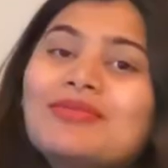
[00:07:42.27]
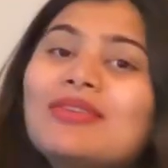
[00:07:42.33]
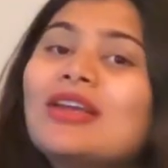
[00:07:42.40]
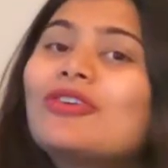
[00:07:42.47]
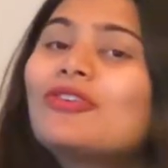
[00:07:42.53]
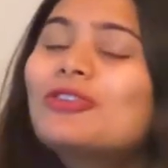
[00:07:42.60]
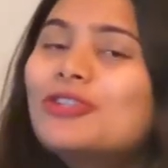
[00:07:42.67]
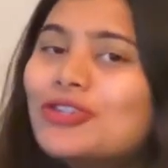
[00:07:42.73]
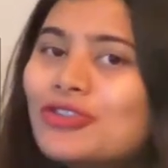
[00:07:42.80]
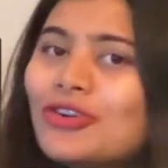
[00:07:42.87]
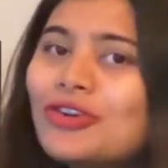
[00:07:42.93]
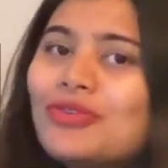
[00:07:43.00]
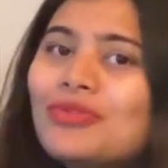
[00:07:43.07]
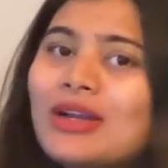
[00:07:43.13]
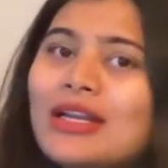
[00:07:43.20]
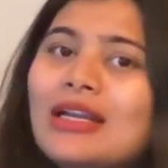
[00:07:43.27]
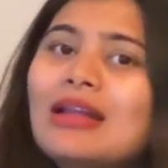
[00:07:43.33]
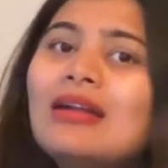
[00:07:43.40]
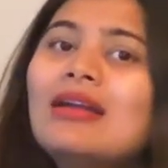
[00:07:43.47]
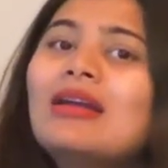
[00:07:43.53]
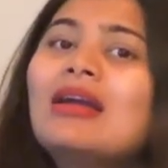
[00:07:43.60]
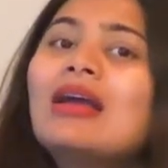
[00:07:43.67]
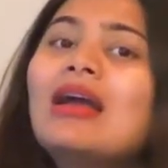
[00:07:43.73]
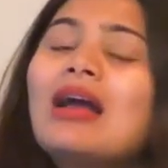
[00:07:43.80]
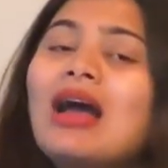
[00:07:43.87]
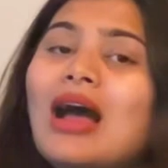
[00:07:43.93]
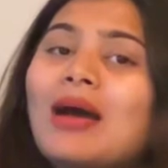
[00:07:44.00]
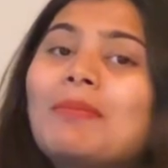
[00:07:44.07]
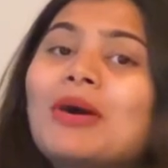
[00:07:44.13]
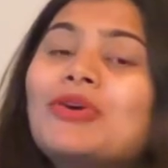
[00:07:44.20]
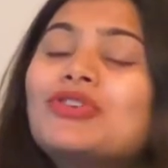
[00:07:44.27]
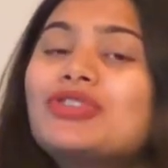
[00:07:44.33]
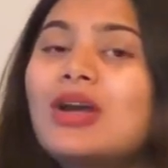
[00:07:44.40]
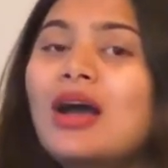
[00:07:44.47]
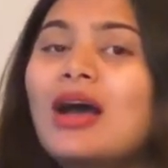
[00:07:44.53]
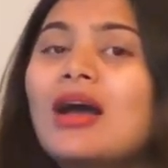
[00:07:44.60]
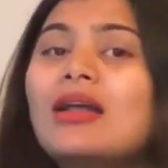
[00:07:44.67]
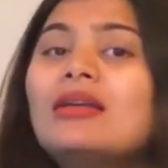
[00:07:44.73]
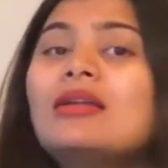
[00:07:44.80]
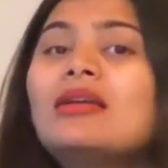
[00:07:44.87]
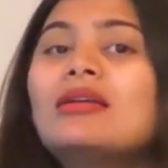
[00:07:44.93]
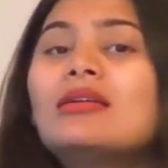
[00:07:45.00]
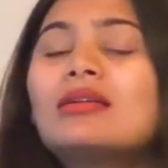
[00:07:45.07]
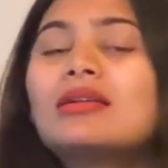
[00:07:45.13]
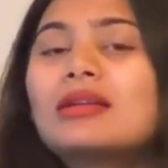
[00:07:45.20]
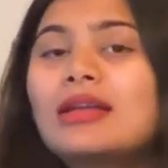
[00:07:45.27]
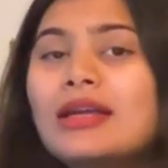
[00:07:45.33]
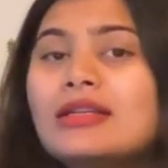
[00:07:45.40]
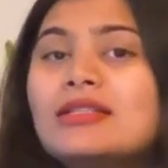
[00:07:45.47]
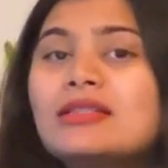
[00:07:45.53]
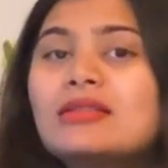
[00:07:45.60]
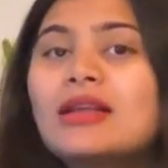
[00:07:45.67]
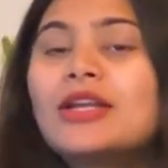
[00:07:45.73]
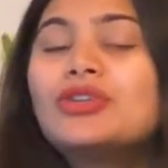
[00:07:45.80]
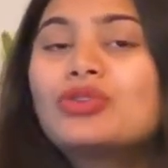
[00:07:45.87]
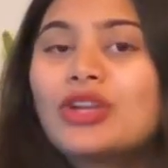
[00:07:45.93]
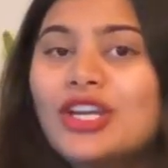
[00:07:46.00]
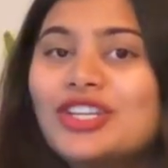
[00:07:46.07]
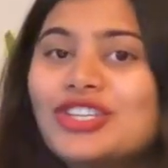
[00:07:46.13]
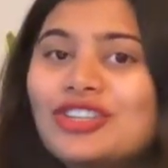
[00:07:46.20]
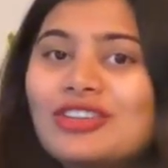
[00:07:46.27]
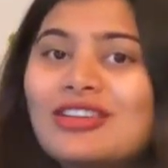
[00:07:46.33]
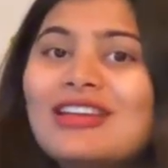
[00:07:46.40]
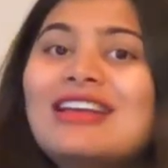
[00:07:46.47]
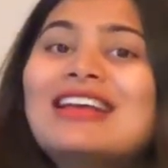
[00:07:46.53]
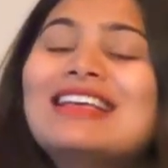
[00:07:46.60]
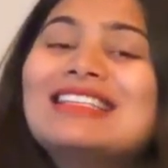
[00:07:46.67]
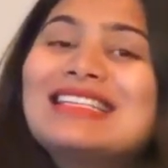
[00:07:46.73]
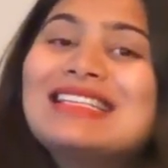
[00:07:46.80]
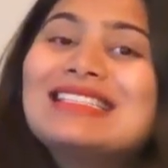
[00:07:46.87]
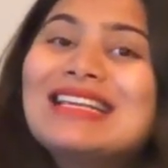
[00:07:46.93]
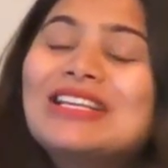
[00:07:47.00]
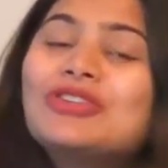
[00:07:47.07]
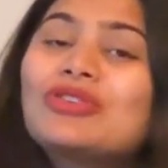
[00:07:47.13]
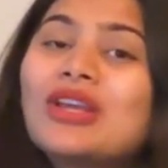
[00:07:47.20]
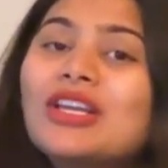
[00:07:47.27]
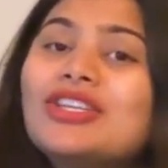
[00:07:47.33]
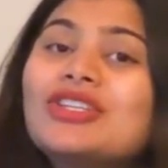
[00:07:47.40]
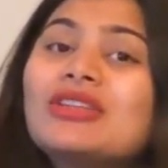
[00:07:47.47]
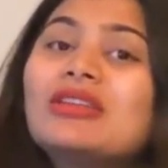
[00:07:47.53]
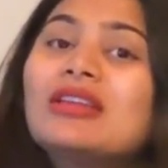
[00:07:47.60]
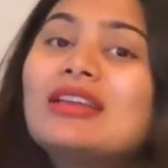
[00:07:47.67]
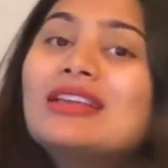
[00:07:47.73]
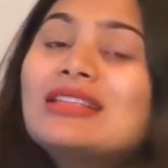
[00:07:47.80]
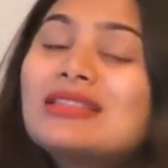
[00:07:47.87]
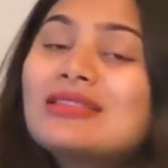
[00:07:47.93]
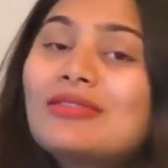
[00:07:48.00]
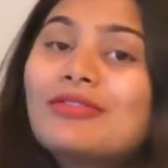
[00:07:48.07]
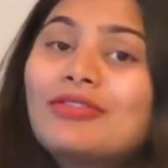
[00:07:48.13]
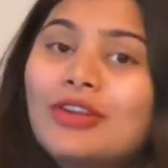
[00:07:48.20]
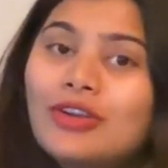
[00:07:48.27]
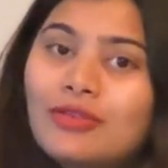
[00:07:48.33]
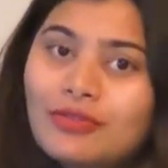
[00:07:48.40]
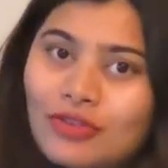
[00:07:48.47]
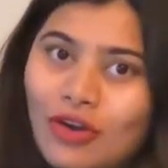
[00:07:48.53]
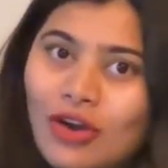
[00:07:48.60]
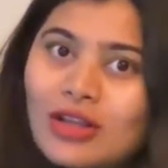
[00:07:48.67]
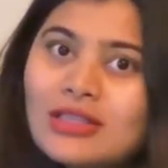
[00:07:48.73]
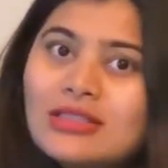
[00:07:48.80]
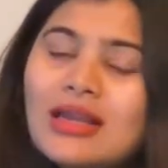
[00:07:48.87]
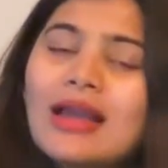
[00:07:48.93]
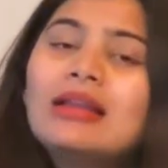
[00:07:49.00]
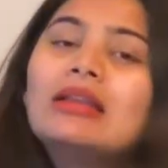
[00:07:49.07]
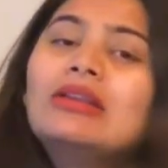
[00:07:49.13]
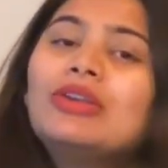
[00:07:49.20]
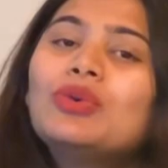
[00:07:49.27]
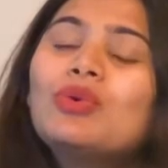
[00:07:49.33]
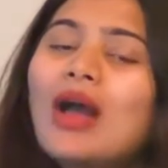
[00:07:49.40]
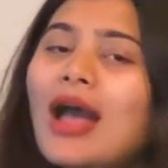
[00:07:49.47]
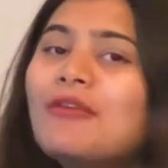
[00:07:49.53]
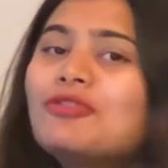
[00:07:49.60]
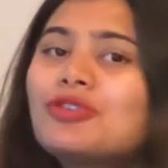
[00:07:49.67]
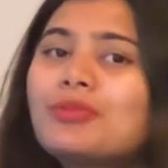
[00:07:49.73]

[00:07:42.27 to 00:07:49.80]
we are also not worried about our kids' education, since education is free of cost and you have to